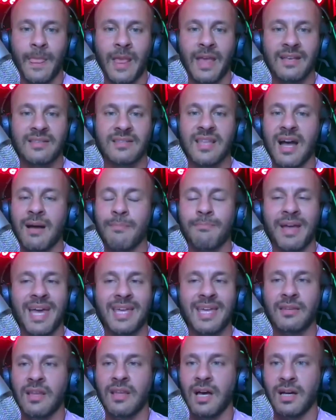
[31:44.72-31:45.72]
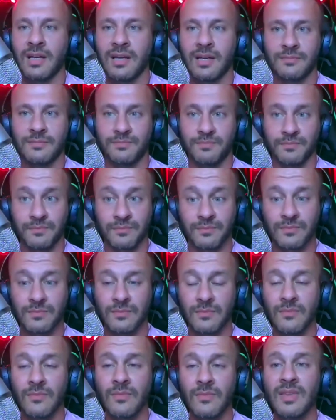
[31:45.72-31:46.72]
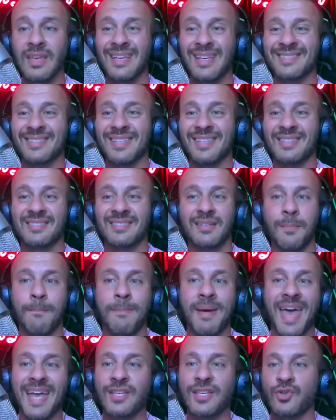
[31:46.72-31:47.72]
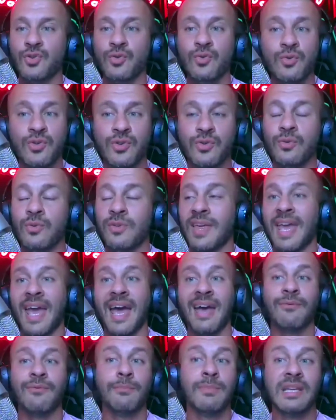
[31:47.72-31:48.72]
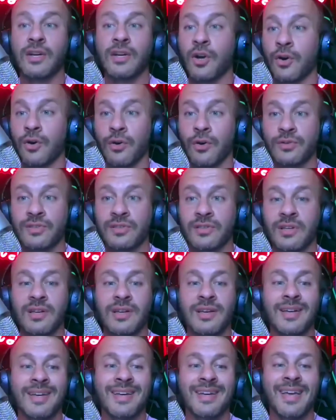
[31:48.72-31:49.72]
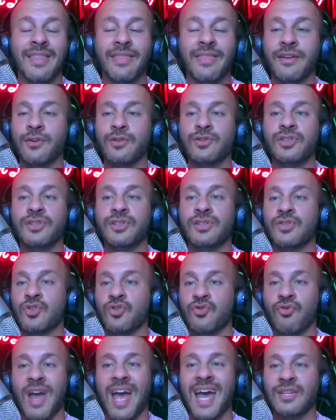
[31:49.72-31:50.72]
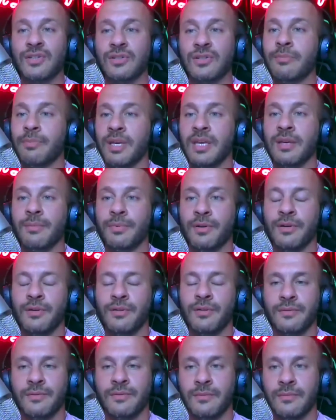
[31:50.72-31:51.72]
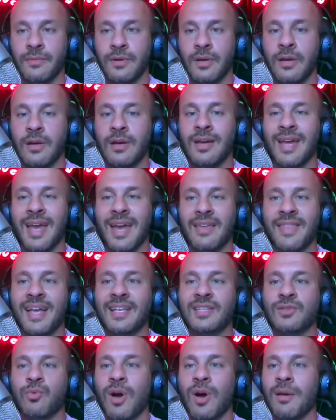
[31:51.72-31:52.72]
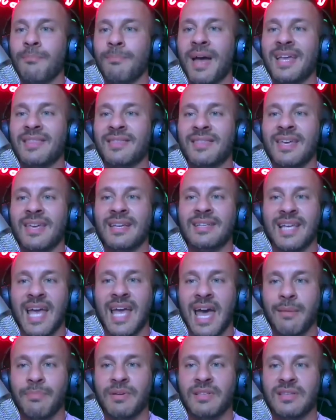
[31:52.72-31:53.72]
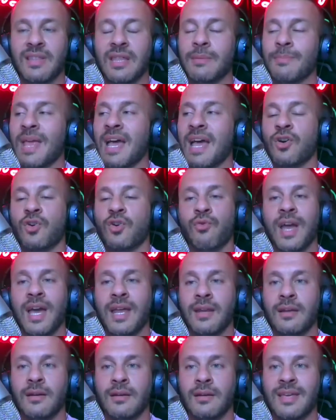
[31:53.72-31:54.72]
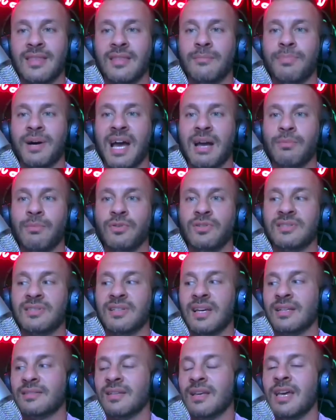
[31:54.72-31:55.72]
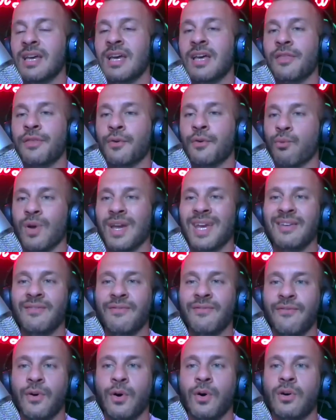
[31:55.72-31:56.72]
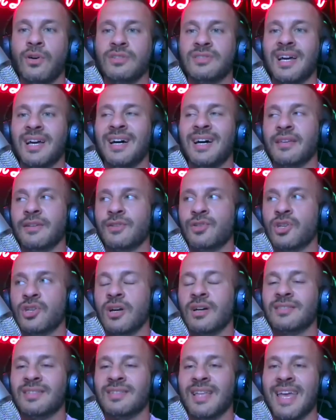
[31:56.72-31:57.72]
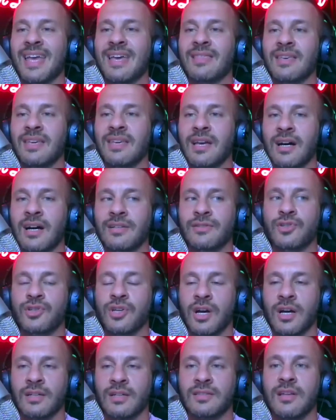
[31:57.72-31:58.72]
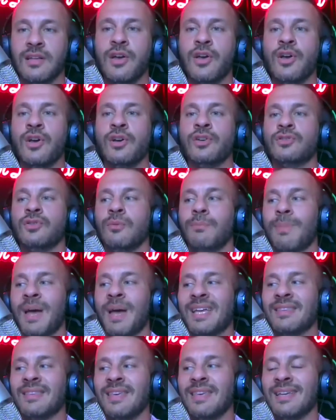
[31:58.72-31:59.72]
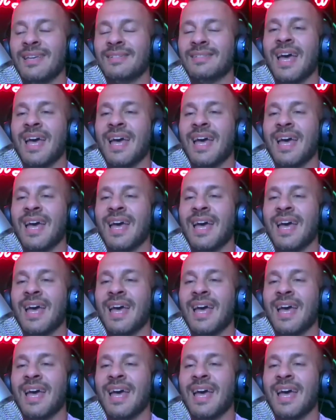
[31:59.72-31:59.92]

It's not bad luck. It's not some bad juju. They haven't been cursed. They're just trashy people. And that's why bad things happen to them. Now, granted, in the Bible, it says the rain falls on the just and the unjust. So bad things